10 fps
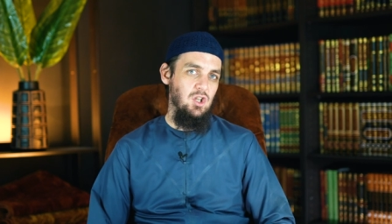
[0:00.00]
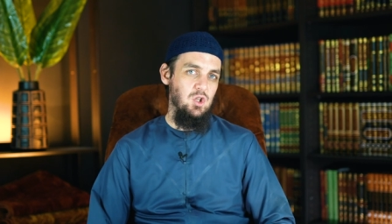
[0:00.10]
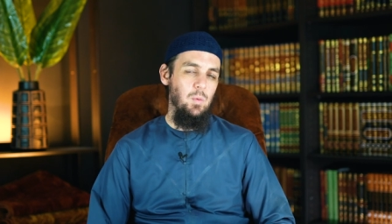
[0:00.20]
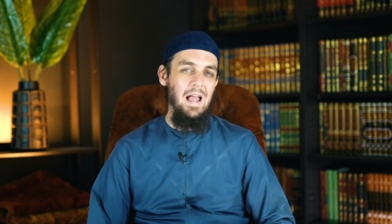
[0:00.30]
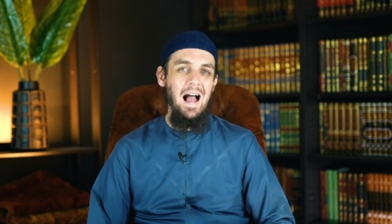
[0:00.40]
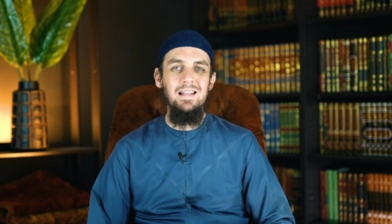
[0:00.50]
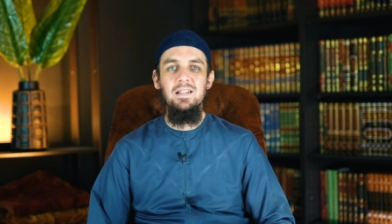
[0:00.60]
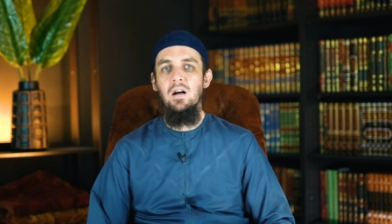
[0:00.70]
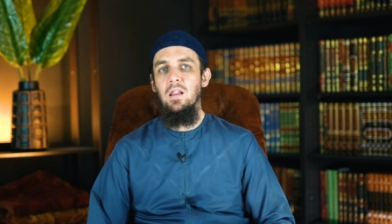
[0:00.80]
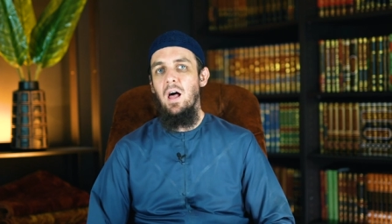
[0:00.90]
So we
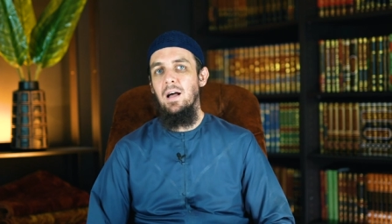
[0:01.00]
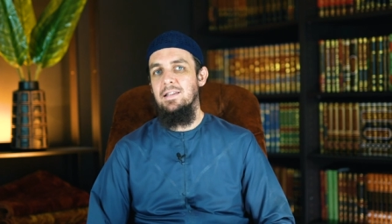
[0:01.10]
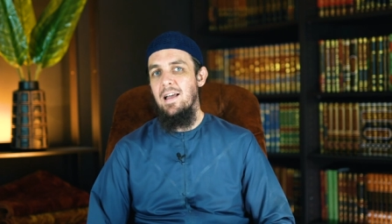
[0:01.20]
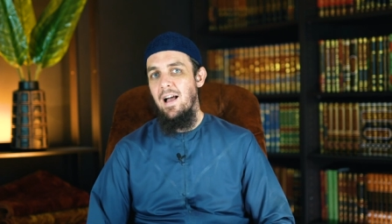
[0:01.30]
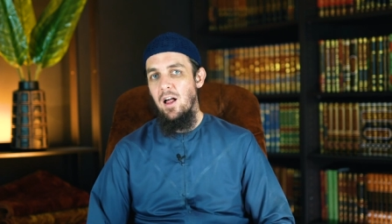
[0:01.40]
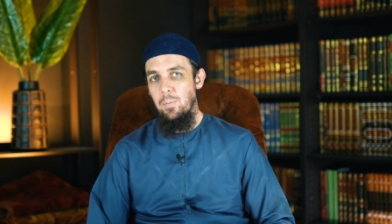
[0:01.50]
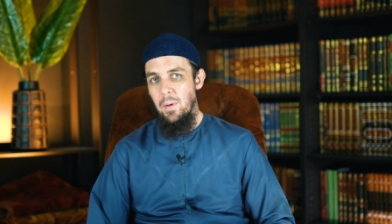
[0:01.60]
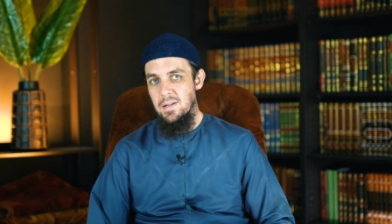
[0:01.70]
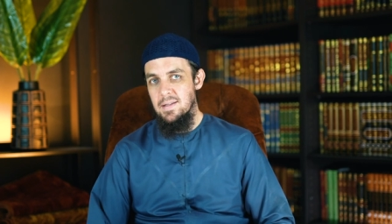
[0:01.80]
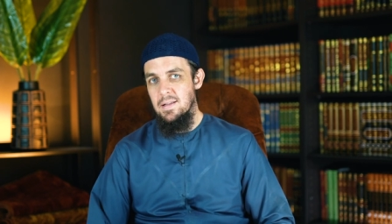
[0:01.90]
ask Allah to help
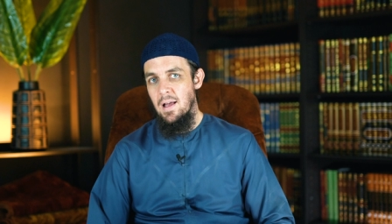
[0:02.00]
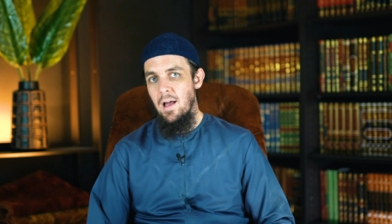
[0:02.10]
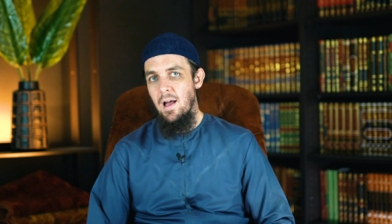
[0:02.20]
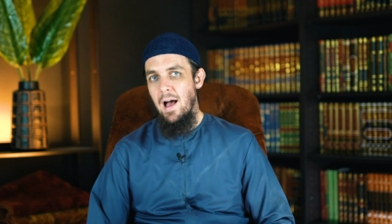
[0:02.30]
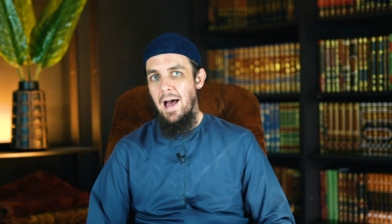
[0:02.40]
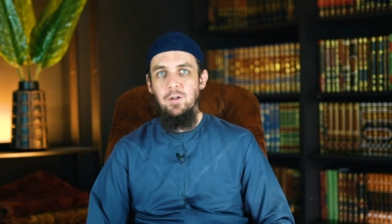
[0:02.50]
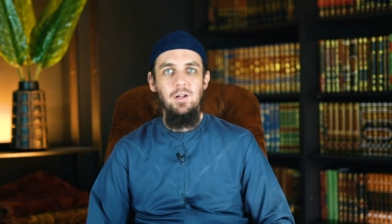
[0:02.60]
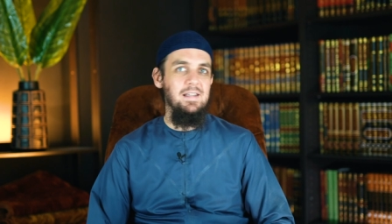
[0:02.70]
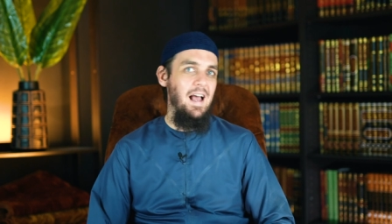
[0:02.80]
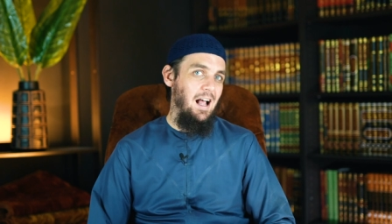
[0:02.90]
us and
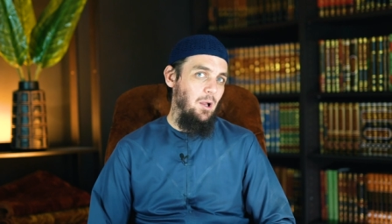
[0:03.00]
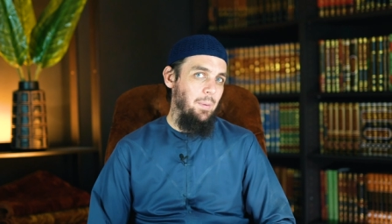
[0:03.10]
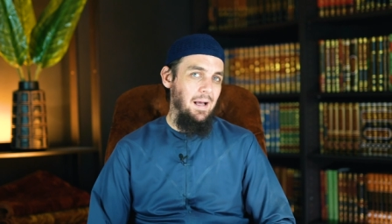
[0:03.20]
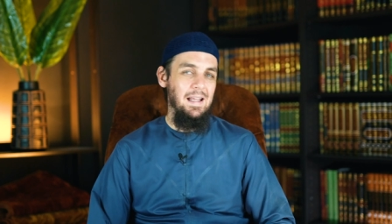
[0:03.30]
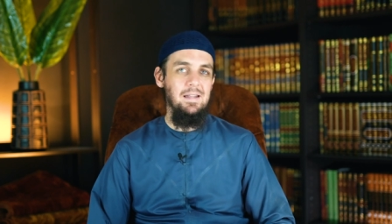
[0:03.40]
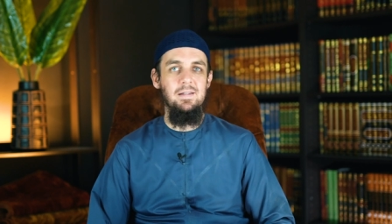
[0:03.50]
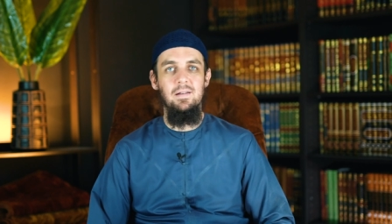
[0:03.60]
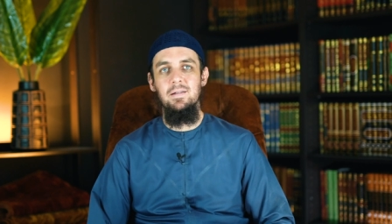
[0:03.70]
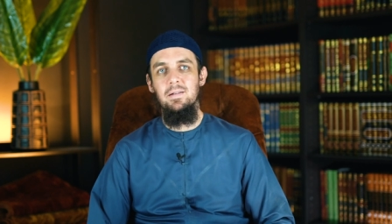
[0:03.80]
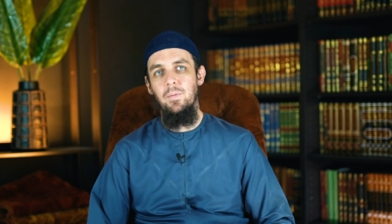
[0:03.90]
not to help against
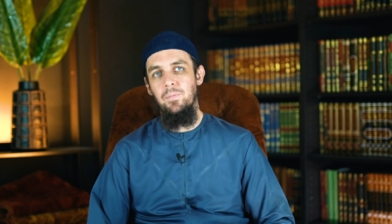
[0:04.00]
us.